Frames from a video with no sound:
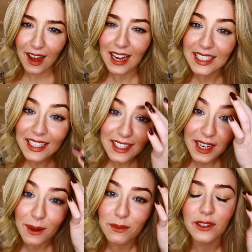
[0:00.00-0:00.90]
I didn't,
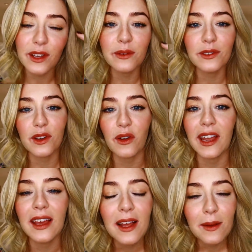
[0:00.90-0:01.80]
I'm so
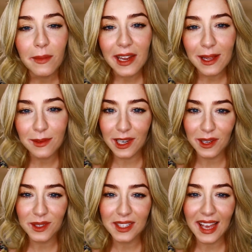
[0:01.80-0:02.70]
sorry. My name's
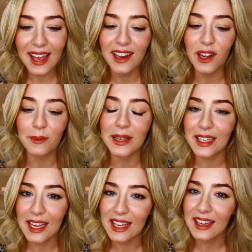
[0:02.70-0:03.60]
Lucy and I'll be
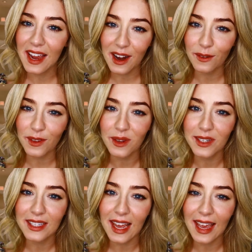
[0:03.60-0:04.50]
taking care of you
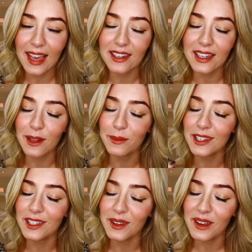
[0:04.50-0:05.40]
today and helping
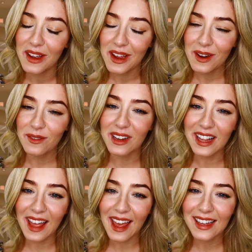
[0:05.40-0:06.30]
to
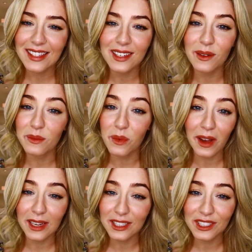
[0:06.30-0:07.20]
relax and
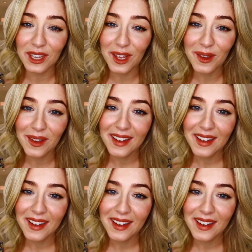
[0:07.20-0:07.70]
unwind you.